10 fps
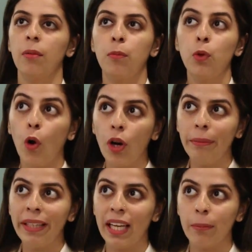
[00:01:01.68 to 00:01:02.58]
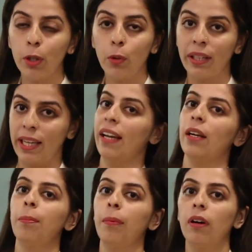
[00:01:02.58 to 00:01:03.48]
not being able to get
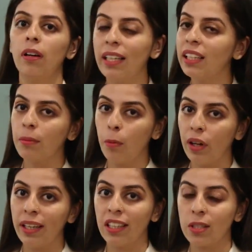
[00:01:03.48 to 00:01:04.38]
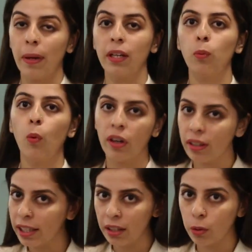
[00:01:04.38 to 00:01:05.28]
up early in the morning despite
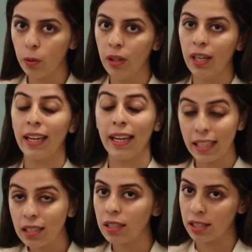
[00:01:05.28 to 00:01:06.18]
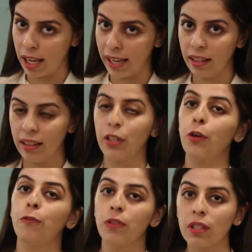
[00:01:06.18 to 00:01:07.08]
wanting to is a sign that
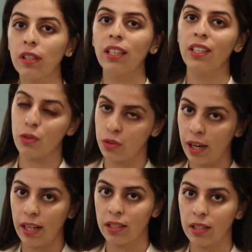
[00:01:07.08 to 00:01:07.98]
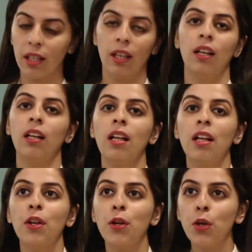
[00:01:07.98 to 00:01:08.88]
you're physically stressed.
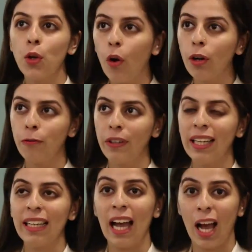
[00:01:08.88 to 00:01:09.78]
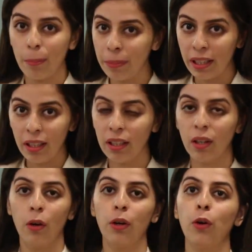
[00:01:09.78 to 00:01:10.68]
Not feeling happy
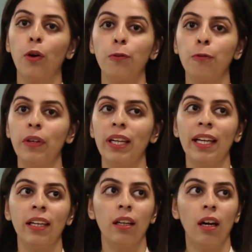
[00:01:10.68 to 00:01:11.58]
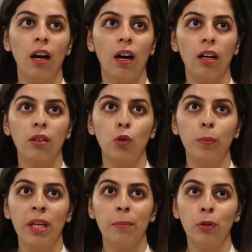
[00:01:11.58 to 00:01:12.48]
or not feeling uh, to
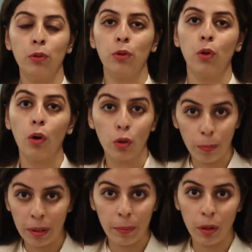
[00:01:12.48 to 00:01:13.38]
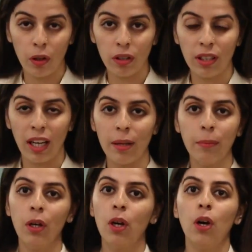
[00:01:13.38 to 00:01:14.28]
be able to talk to people all the
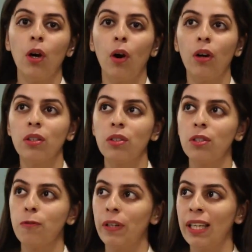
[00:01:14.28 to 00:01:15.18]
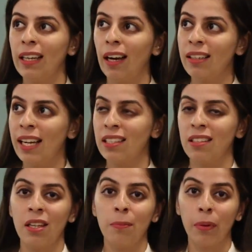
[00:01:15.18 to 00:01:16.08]
time or just feeling
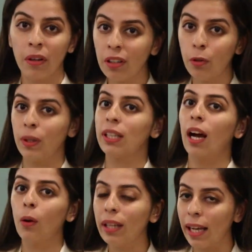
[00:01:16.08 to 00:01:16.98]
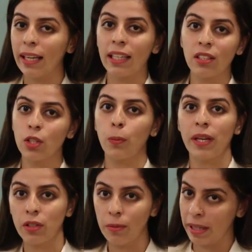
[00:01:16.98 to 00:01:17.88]
unnecessary burden without any
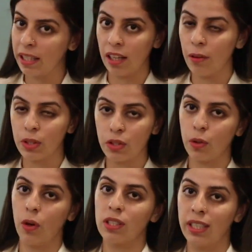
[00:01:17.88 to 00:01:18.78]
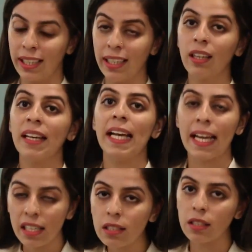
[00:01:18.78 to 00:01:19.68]
situation being there which is causing it
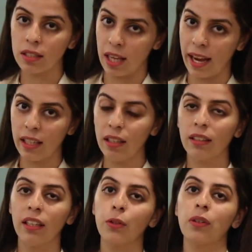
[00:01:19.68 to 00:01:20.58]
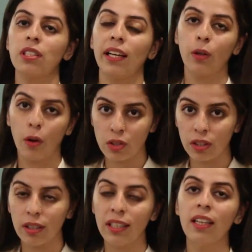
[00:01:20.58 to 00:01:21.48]
is a sign that you are
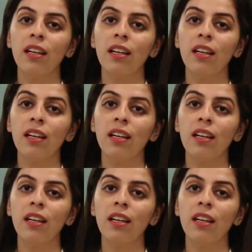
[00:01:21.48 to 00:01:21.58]
psychologically